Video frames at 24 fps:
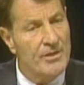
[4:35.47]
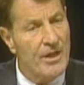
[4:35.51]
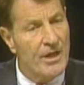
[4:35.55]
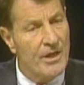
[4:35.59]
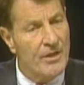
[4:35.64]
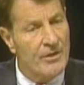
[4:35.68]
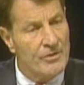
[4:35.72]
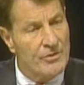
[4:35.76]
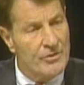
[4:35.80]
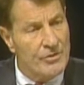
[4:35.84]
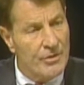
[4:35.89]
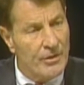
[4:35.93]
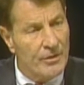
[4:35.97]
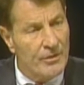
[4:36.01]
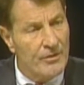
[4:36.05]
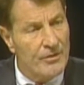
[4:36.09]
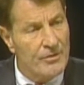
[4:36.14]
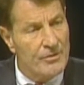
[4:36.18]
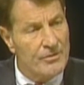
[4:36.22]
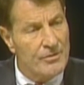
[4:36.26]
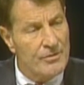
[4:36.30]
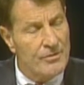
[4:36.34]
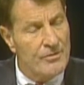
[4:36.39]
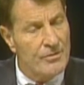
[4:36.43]
and
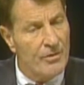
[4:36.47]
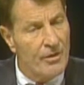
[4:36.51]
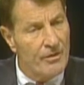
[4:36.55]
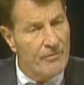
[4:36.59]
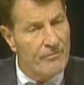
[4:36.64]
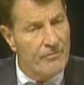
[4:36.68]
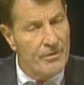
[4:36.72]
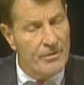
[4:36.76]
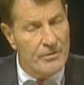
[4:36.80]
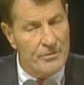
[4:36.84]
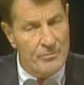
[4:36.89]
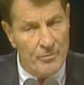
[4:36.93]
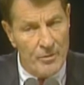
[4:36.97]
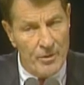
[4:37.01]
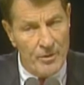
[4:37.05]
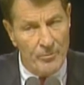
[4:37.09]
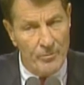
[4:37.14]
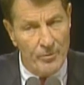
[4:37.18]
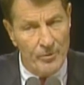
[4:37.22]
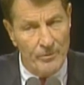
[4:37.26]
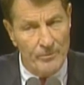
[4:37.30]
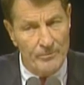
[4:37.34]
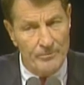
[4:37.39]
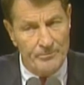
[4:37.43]
sicknesses of his
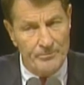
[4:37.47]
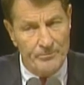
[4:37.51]
people,